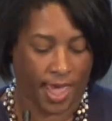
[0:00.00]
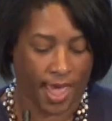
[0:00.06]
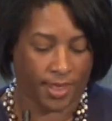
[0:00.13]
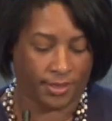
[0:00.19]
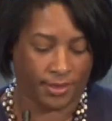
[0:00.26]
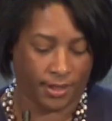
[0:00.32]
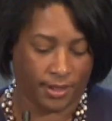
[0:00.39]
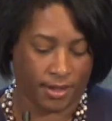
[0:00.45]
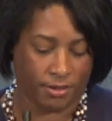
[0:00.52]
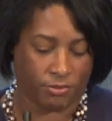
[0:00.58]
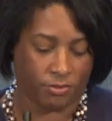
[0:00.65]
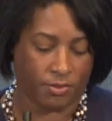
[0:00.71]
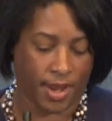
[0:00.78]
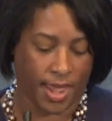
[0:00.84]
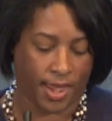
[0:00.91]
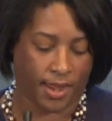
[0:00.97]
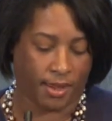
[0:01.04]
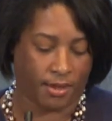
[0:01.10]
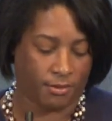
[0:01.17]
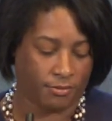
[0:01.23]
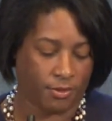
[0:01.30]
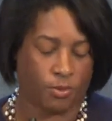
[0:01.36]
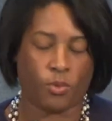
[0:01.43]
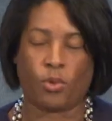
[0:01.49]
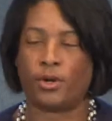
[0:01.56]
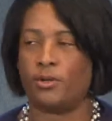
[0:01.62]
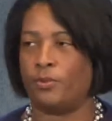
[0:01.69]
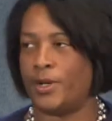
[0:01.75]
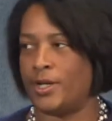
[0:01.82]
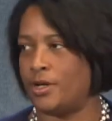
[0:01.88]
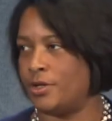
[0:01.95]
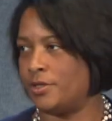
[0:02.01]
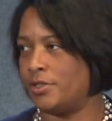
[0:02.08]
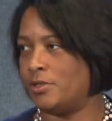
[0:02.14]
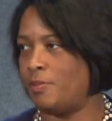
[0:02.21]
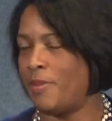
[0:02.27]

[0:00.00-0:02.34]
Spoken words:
at the array of award winners,